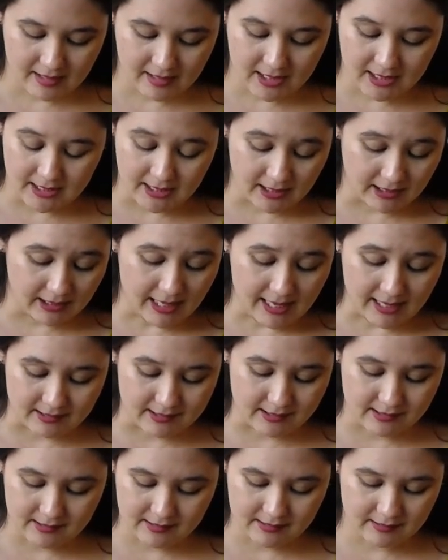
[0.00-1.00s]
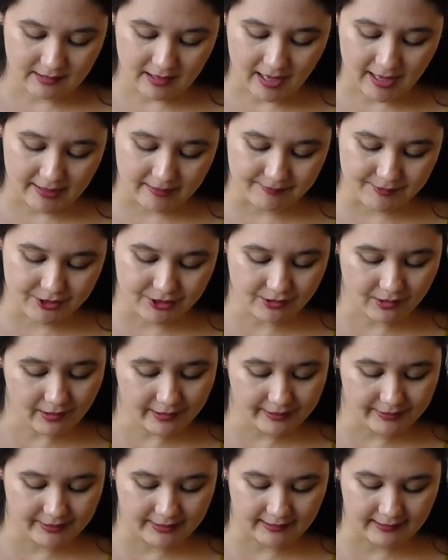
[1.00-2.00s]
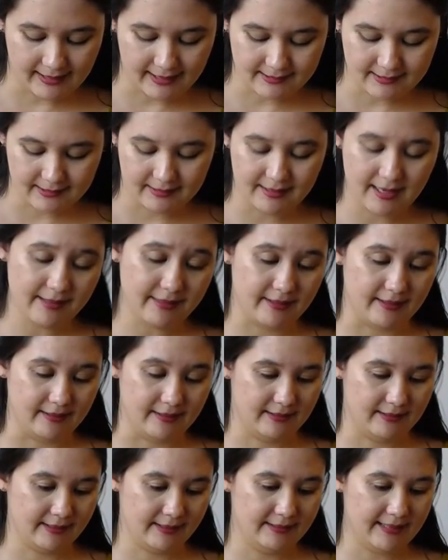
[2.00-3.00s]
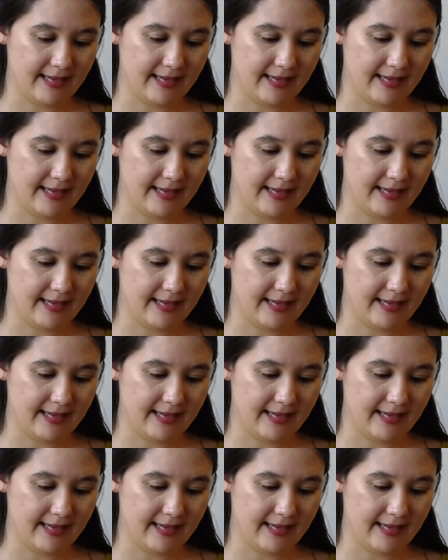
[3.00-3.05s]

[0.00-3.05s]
Neglect? I am sure you neglect nothing that can